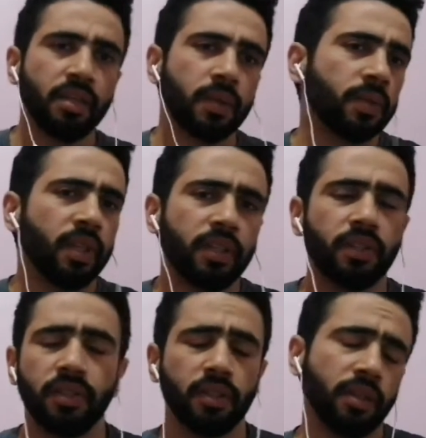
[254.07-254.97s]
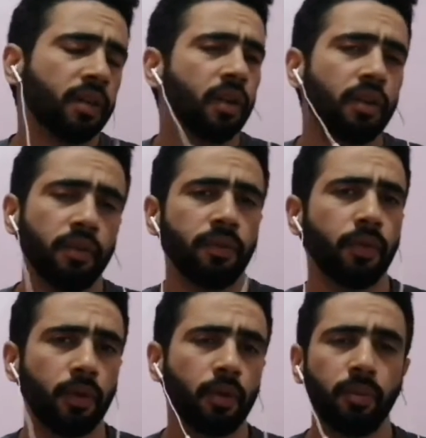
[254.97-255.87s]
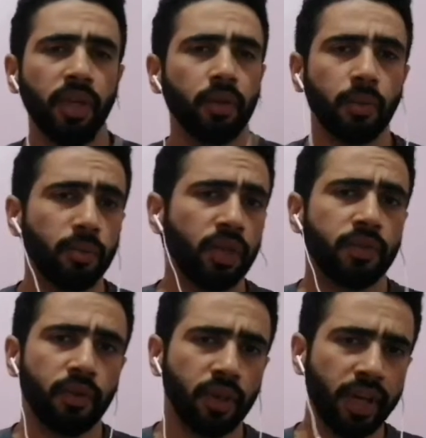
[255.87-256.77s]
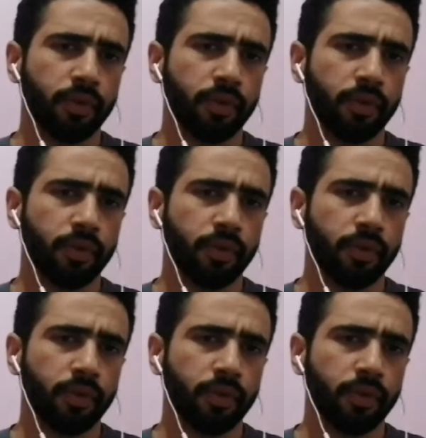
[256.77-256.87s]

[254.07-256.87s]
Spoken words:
So that is our four main components for